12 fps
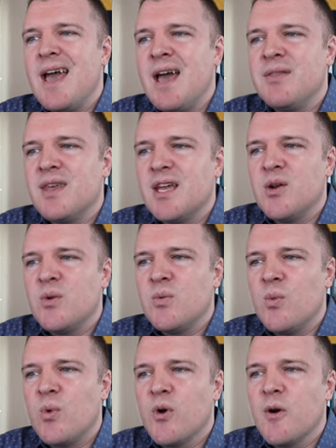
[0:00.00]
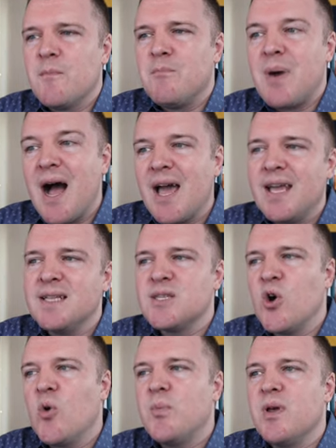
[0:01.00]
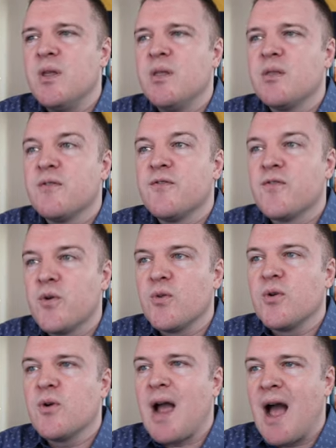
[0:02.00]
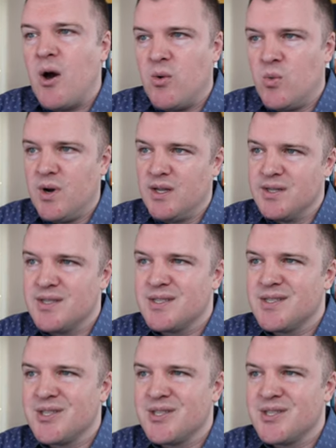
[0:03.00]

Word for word: and then we're buying to open the further out ones.